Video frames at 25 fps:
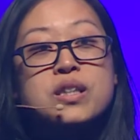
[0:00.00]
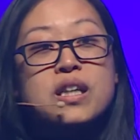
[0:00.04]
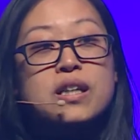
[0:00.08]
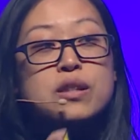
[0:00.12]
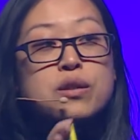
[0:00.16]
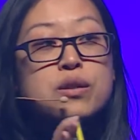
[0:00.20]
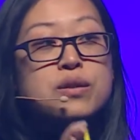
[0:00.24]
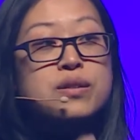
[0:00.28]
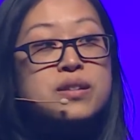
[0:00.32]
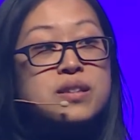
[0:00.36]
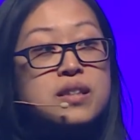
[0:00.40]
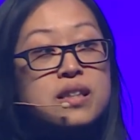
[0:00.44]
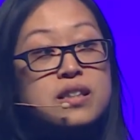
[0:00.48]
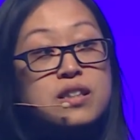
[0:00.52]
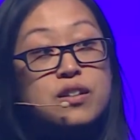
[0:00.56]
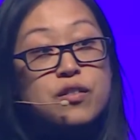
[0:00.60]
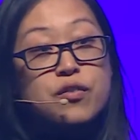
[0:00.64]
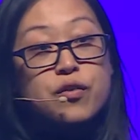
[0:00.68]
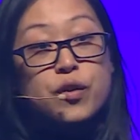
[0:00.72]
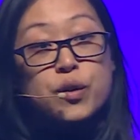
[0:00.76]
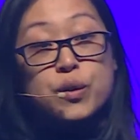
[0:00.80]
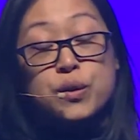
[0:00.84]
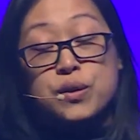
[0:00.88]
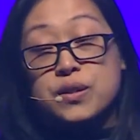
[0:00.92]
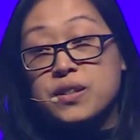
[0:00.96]
are you setting
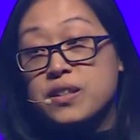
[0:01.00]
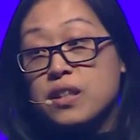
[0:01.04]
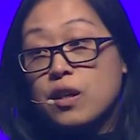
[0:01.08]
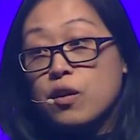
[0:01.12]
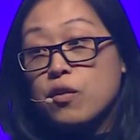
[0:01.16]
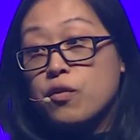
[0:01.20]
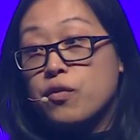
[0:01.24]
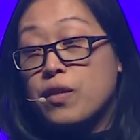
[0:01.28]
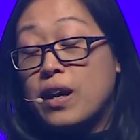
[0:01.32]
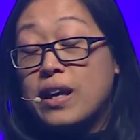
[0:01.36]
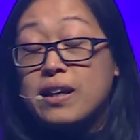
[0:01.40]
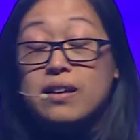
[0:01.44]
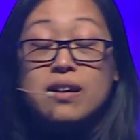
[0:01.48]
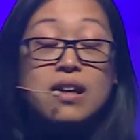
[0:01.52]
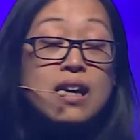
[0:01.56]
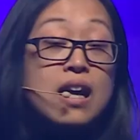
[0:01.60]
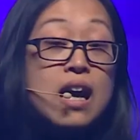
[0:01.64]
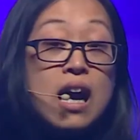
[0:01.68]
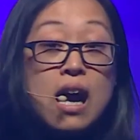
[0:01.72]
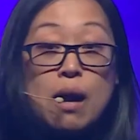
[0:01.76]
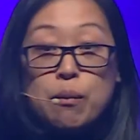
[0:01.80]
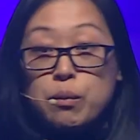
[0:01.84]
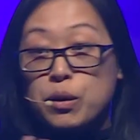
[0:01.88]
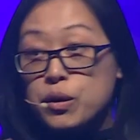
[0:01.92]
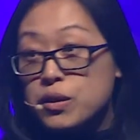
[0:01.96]
for yourself? And
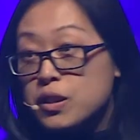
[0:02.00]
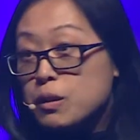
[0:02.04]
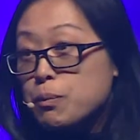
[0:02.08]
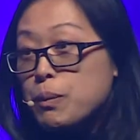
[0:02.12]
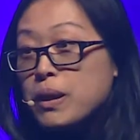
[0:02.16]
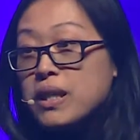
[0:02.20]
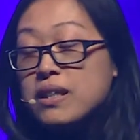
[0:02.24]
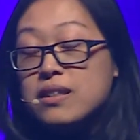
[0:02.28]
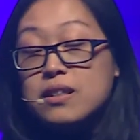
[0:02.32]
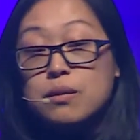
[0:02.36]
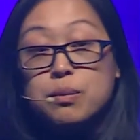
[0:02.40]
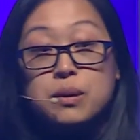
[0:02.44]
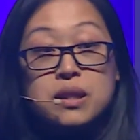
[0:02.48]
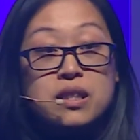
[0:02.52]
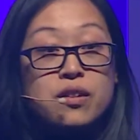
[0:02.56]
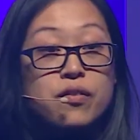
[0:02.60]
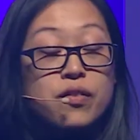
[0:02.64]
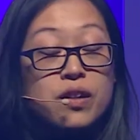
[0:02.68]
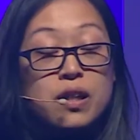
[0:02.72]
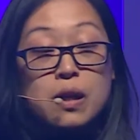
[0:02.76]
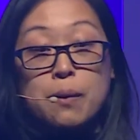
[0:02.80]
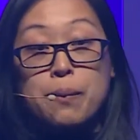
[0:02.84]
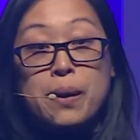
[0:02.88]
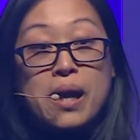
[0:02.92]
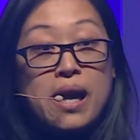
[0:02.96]
I'm not speaking
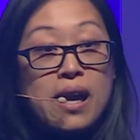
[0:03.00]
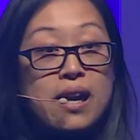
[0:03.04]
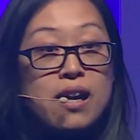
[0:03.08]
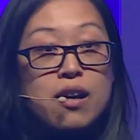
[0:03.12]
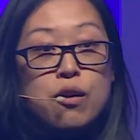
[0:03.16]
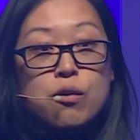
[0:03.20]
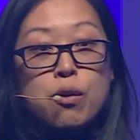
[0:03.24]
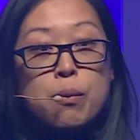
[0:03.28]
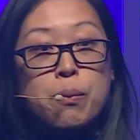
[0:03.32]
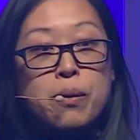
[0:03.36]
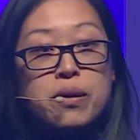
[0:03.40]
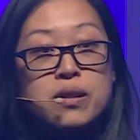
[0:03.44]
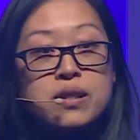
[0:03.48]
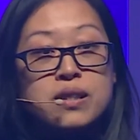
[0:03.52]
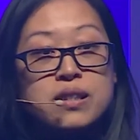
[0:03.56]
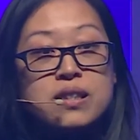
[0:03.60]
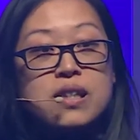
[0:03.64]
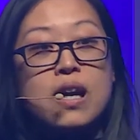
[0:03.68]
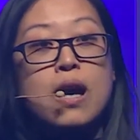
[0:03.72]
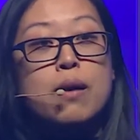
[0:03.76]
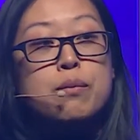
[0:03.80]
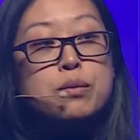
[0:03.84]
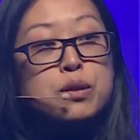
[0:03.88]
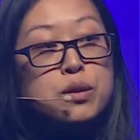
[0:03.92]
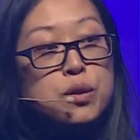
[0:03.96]
specifically about AI robotics.
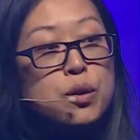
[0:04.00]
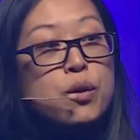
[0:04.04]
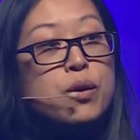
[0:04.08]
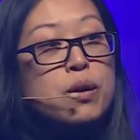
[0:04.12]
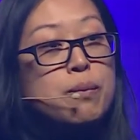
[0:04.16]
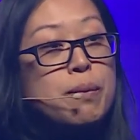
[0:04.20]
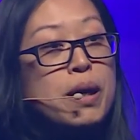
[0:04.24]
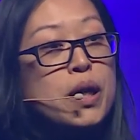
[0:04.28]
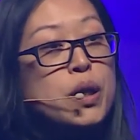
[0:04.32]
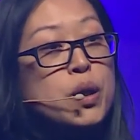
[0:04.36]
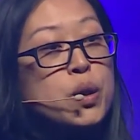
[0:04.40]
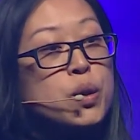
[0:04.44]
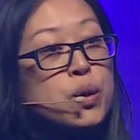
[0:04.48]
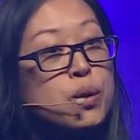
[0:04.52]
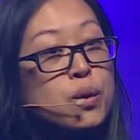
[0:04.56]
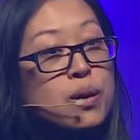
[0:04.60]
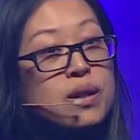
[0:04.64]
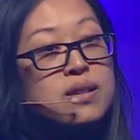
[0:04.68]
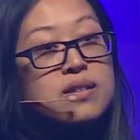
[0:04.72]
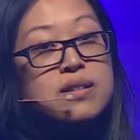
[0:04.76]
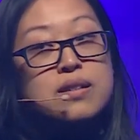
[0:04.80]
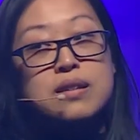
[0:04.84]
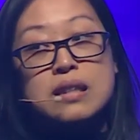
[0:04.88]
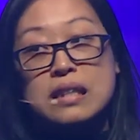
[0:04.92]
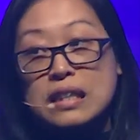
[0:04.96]
I'm talking about you
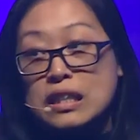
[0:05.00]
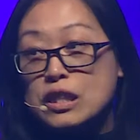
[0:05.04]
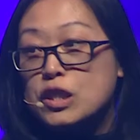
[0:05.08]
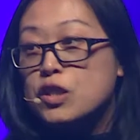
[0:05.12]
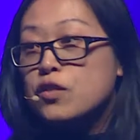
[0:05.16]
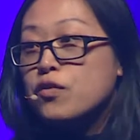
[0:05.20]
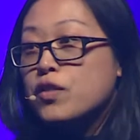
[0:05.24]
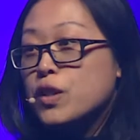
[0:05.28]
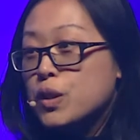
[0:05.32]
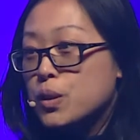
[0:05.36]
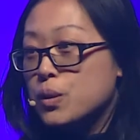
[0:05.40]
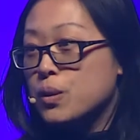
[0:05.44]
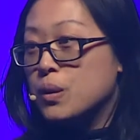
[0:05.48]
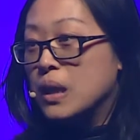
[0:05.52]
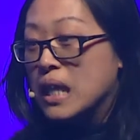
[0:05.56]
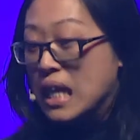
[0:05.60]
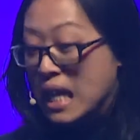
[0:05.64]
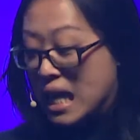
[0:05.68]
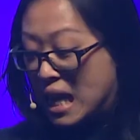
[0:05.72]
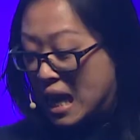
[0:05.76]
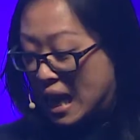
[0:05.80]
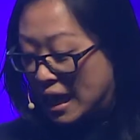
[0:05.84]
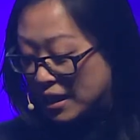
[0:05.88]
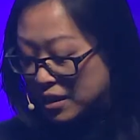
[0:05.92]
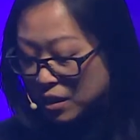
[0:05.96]
as an individual,
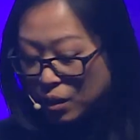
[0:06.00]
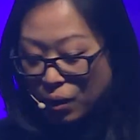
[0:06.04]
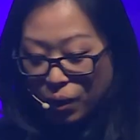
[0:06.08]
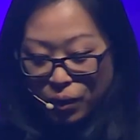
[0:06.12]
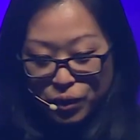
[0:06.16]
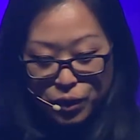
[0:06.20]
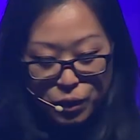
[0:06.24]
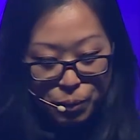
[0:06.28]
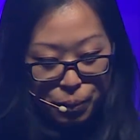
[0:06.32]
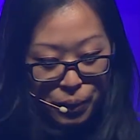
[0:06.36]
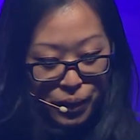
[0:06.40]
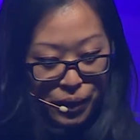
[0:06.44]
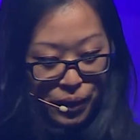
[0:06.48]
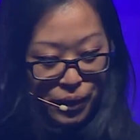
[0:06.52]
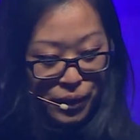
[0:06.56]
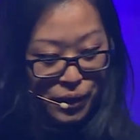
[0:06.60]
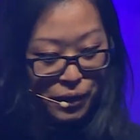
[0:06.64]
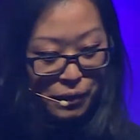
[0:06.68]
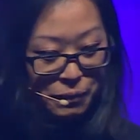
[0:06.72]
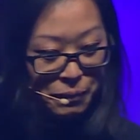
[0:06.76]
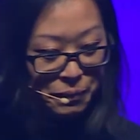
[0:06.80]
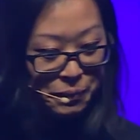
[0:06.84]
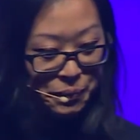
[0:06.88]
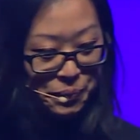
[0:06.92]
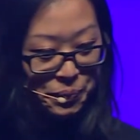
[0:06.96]
as an entrepreneur.